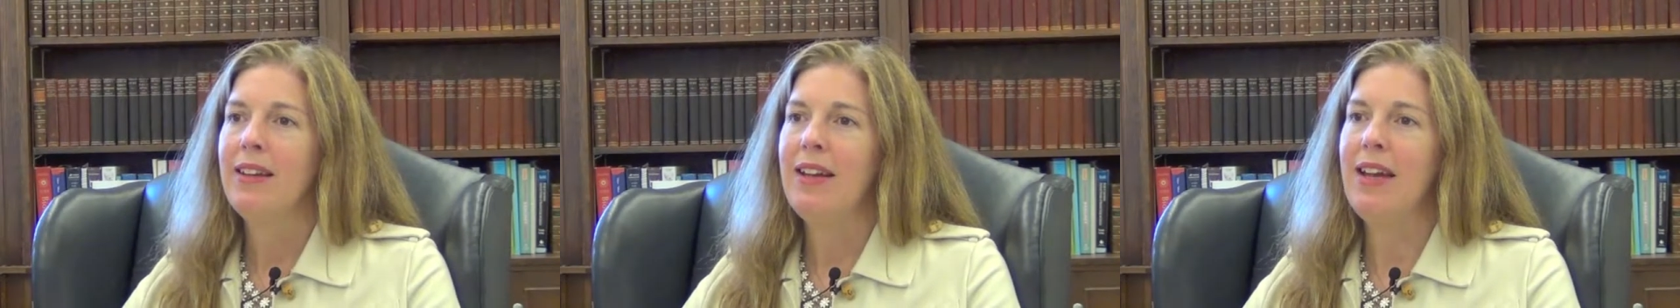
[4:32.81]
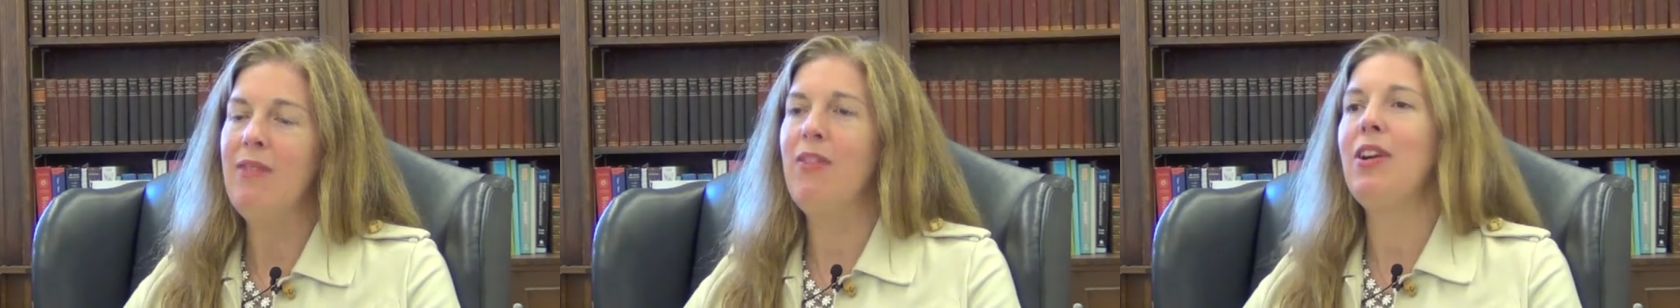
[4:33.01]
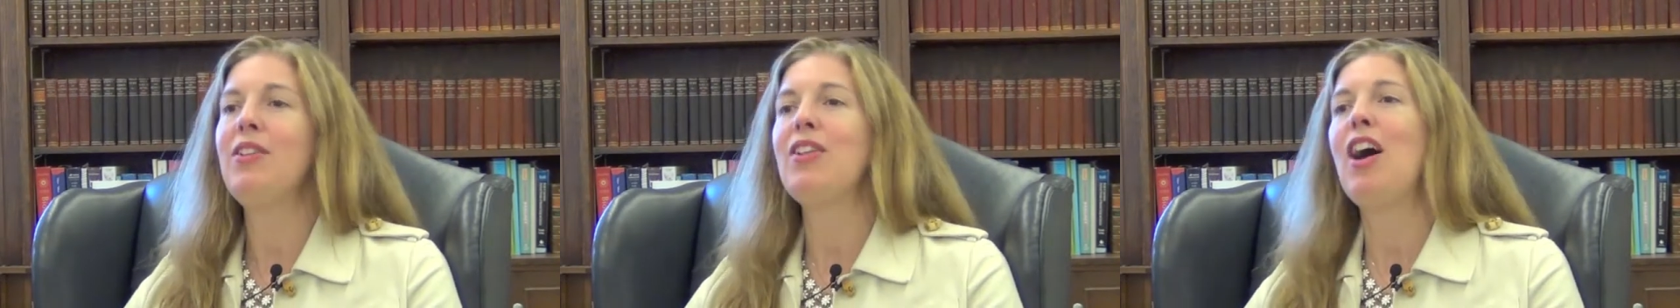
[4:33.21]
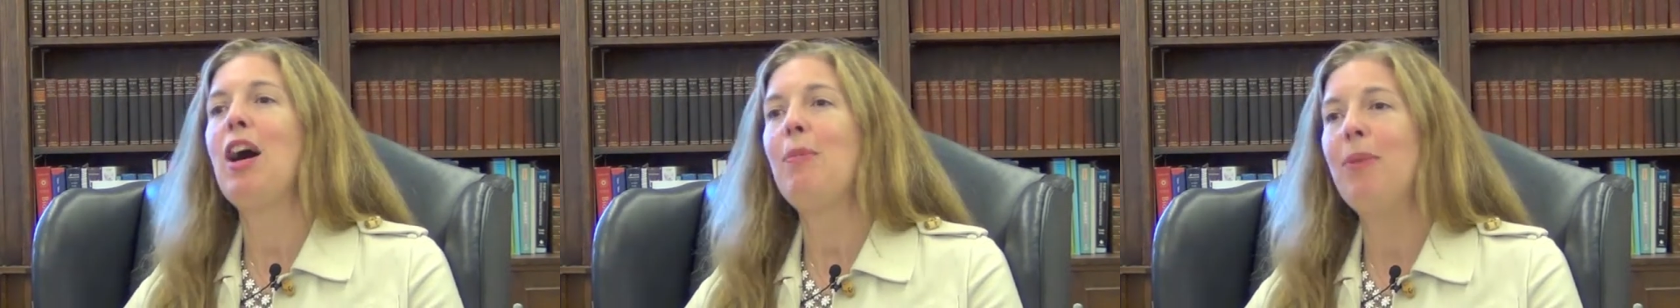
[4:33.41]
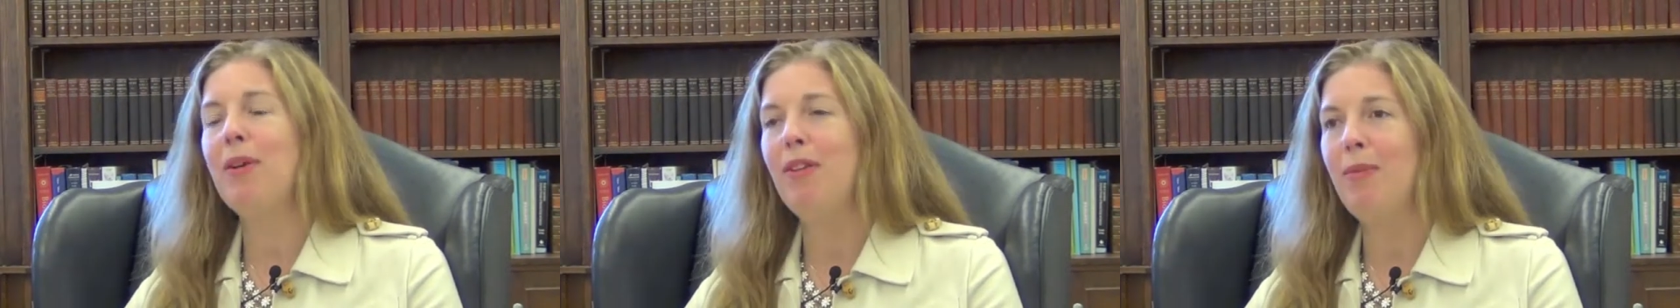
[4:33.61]
And very
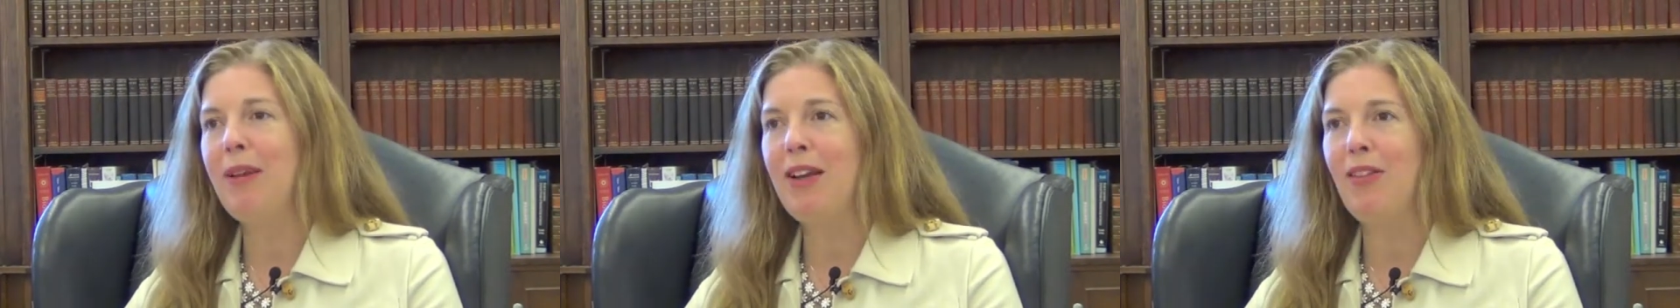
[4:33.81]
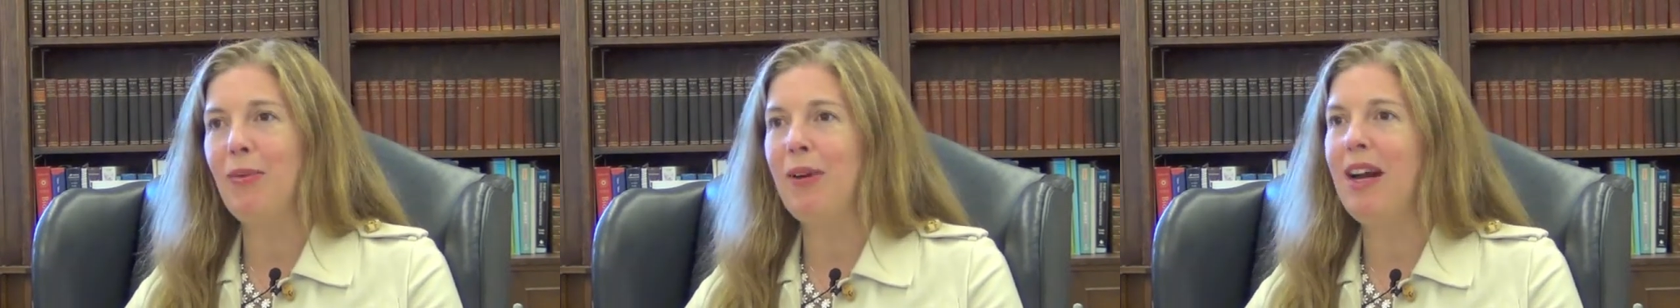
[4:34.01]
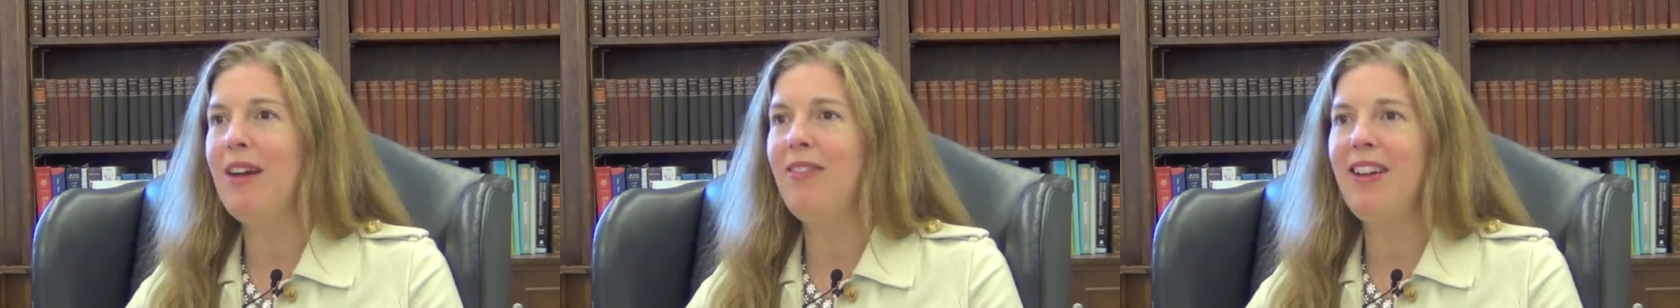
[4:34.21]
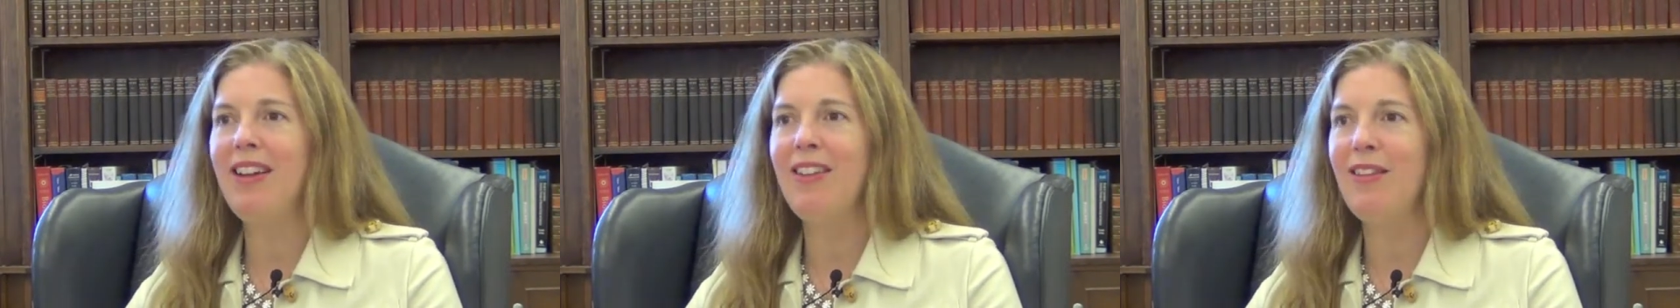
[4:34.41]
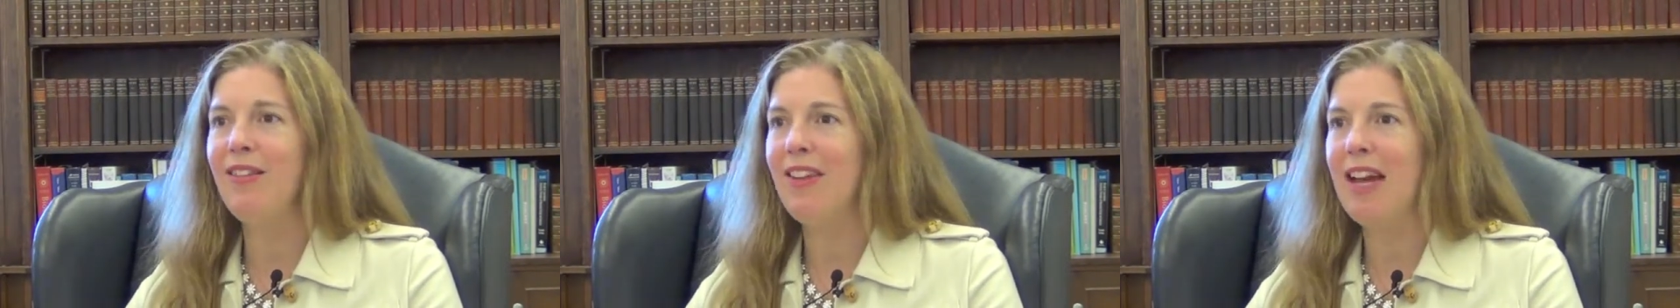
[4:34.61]
topical because we're having there's